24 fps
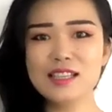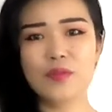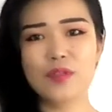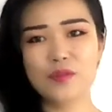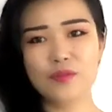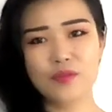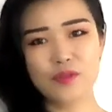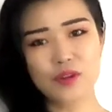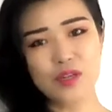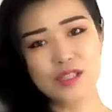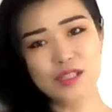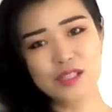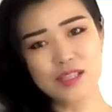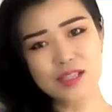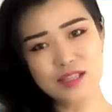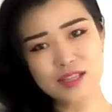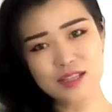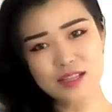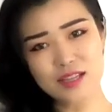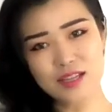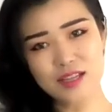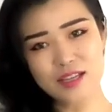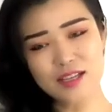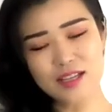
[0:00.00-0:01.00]
first
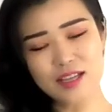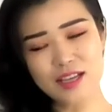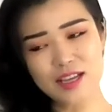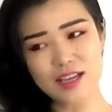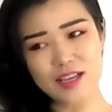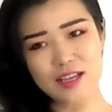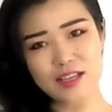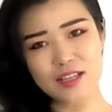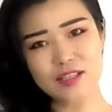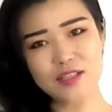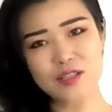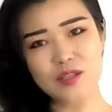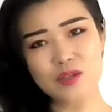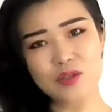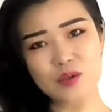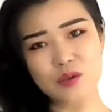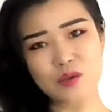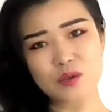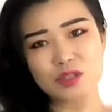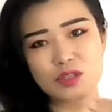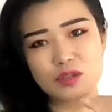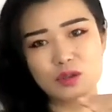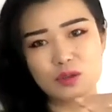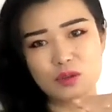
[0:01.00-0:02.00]
thing is
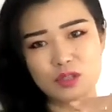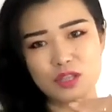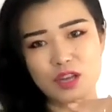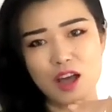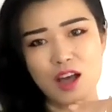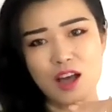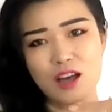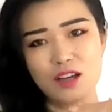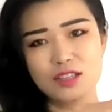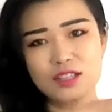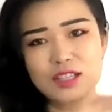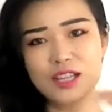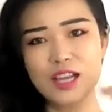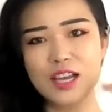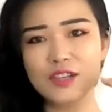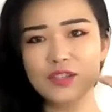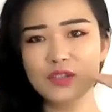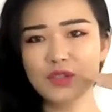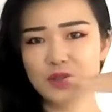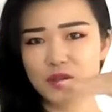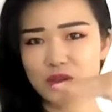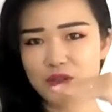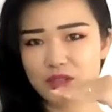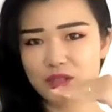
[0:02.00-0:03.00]
use your tongue
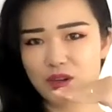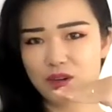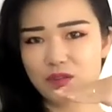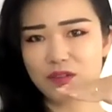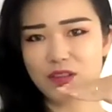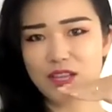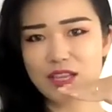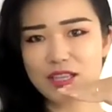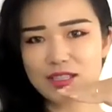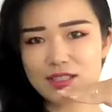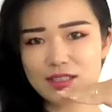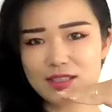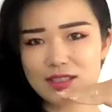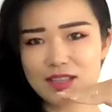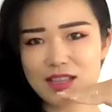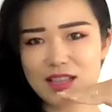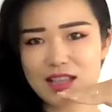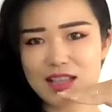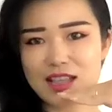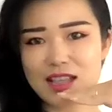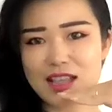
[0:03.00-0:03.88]
touch your surface.